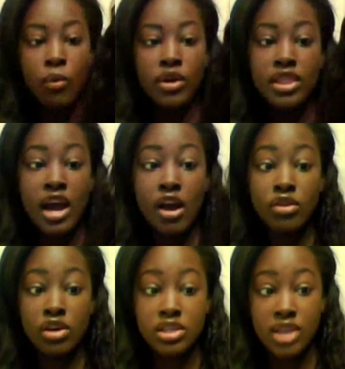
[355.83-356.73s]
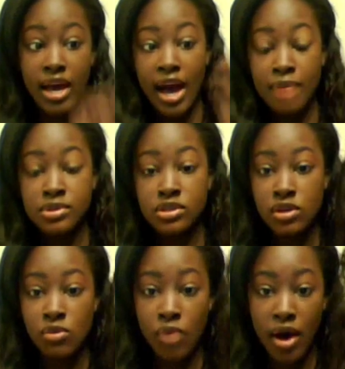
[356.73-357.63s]
what the hair looks like
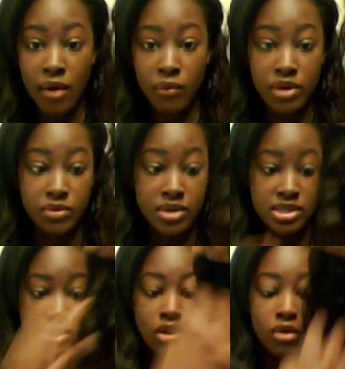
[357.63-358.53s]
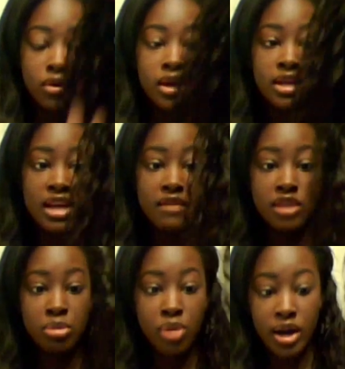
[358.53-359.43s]
absolutely wet when it was, you know, didn't have
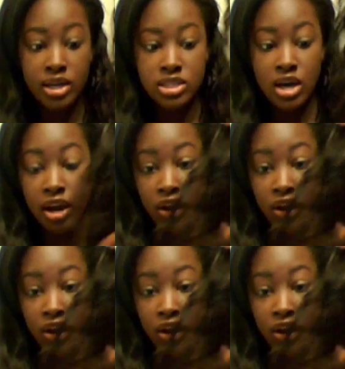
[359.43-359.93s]
any product on